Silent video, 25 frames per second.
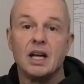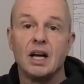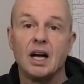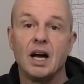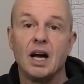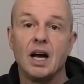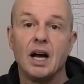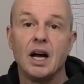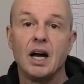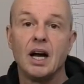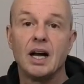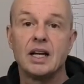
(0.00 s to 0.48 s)

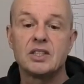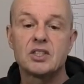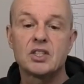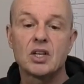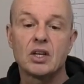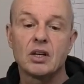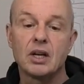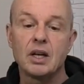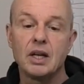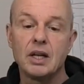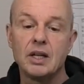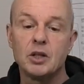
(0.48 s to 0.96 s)
uh, has
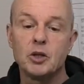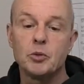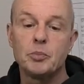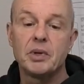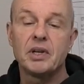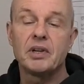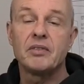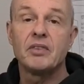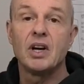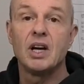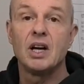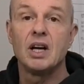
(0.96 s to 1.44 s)
got a little
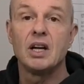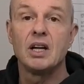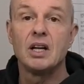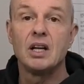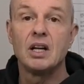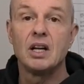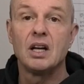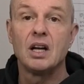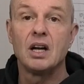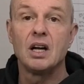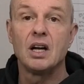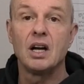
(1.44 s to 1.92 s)
bit of a
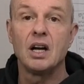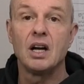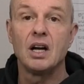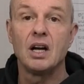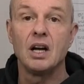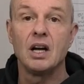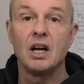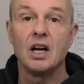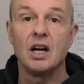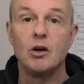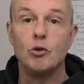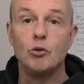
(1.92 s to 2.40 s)

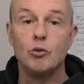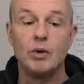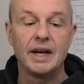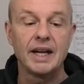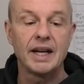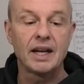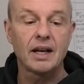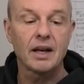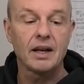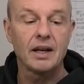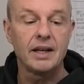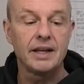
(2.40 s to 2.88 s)
Uh, a
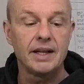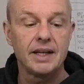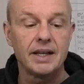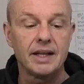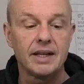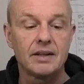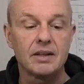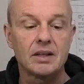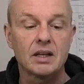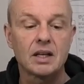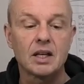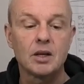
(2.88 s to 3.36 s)
wrinkle in
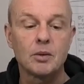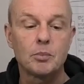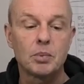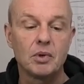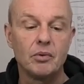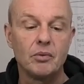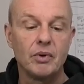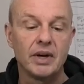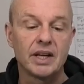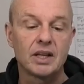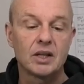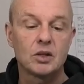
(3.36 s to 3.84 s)
it, a couple
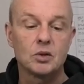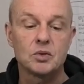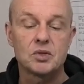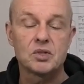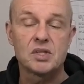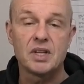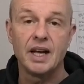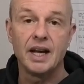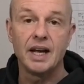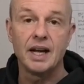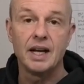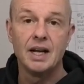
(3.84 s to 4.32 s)
of wrinkles
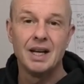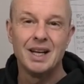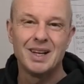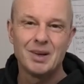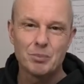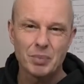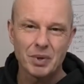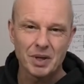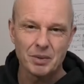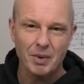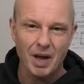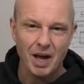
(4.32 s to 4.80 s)
there,
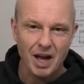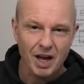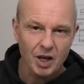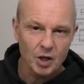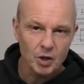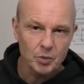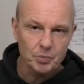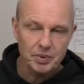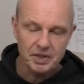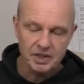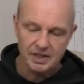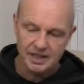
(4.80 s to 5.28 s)
but I'm
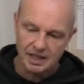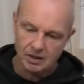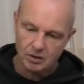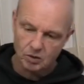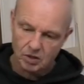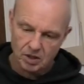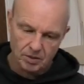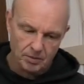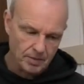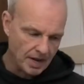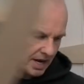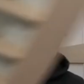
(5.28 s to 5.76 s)
hoping that
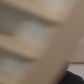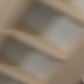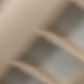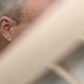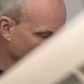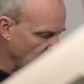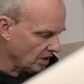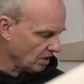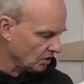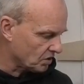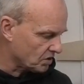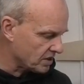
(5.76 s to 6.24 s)
will come out with
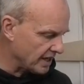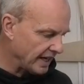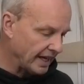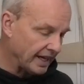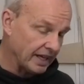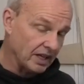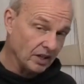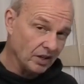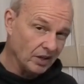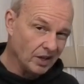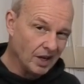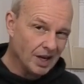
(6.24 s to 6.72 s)
the hot air
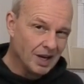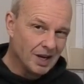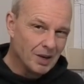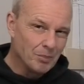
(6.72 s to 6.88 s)
gun,